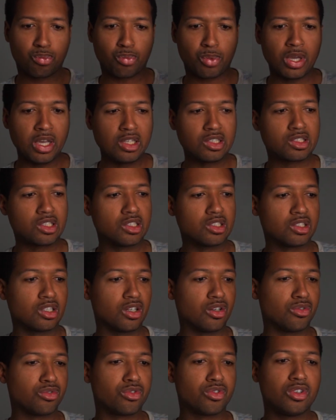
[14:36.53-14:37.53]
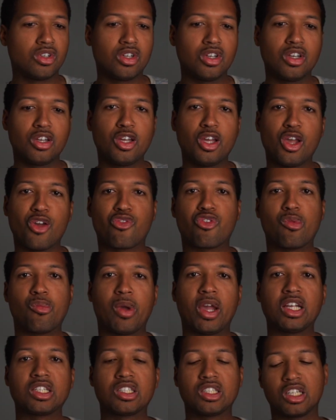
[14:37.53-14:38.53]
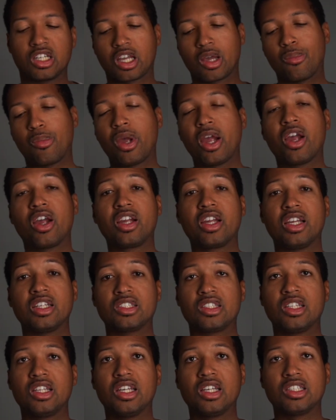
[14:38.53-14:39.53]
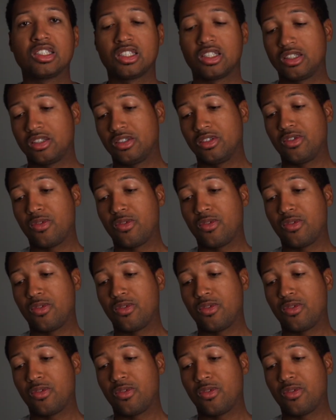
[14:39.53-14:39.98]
pieces of information to compare against this,